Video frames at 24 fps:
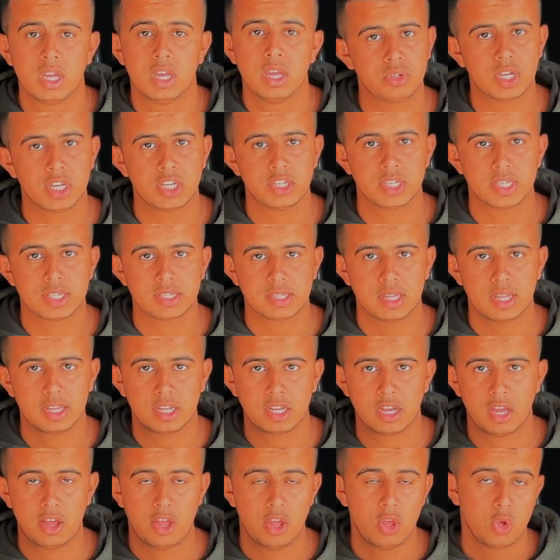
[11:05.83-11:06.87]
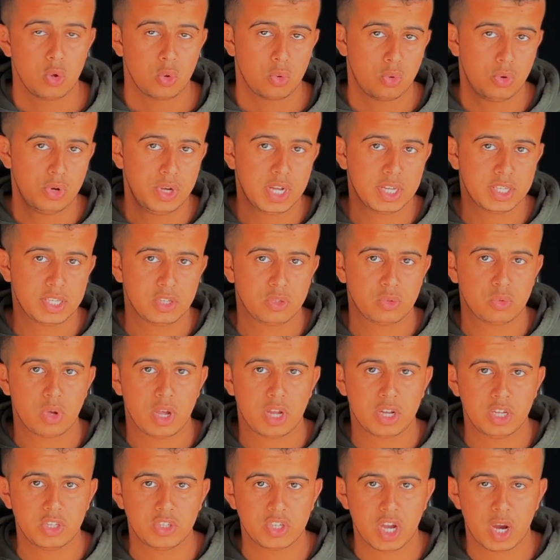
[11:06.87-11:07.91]
You can just like uh, connect it to
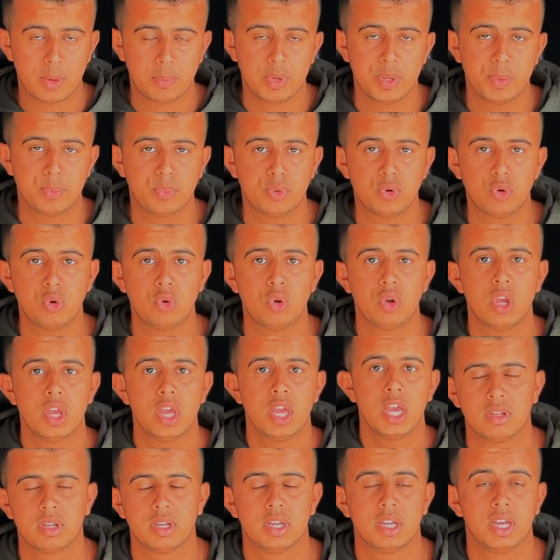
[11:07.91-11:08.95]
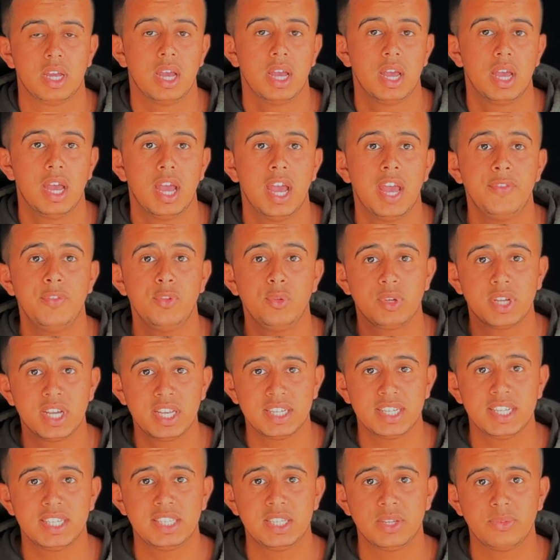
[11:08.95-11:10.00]
a GitHub repo and you
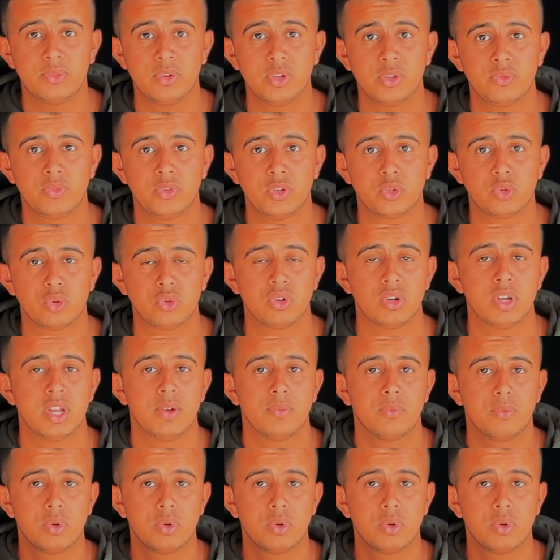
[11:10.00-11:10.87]
can get different feature.